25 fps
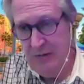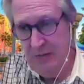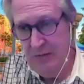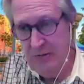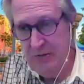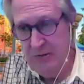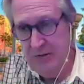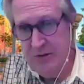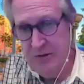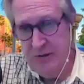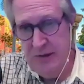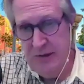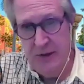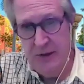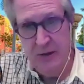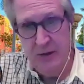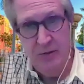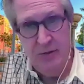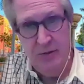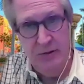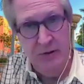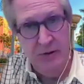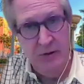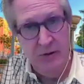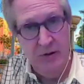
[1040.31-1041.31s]
which is not
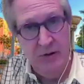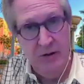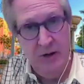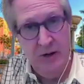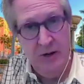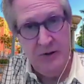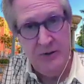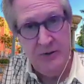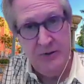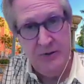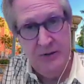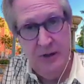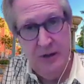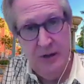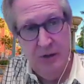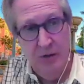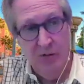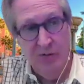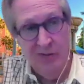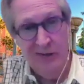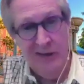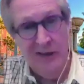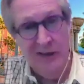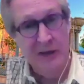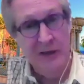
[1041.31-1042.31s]
knowing the cost
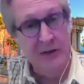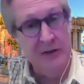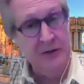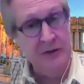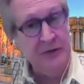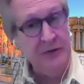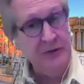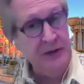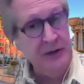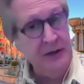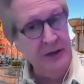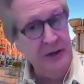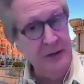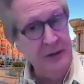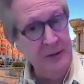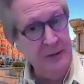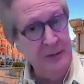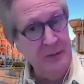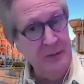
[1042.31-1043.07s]
or not understanding the